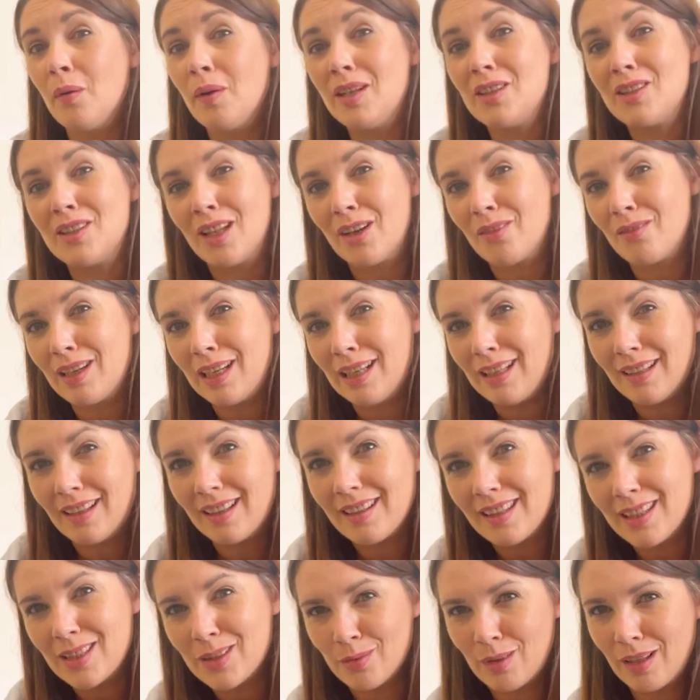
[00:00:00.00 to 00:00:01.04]
actually I really like
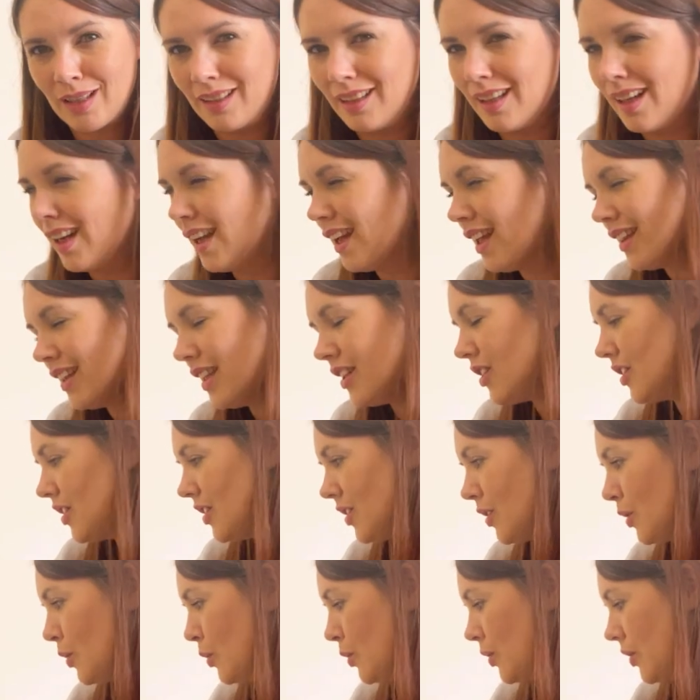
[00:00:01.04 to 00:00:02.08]
this one. They're
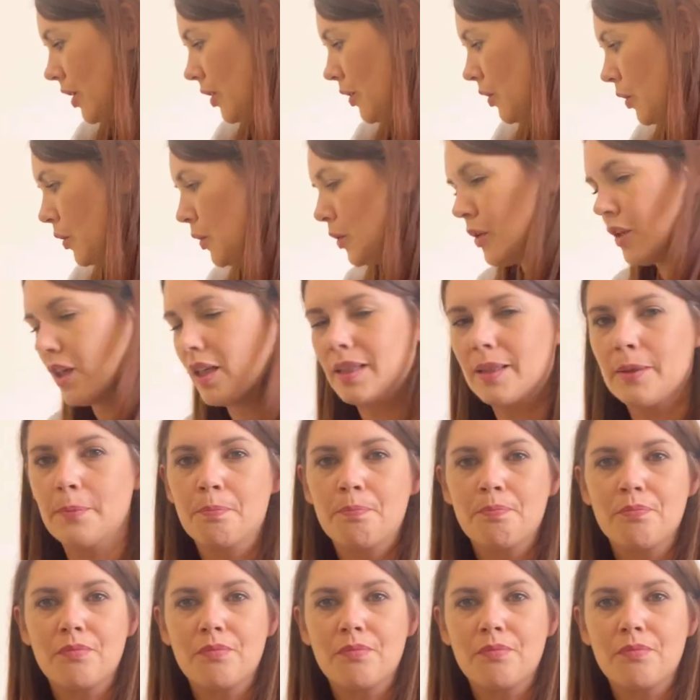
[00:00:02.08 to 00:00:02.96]
just all so gorgeous.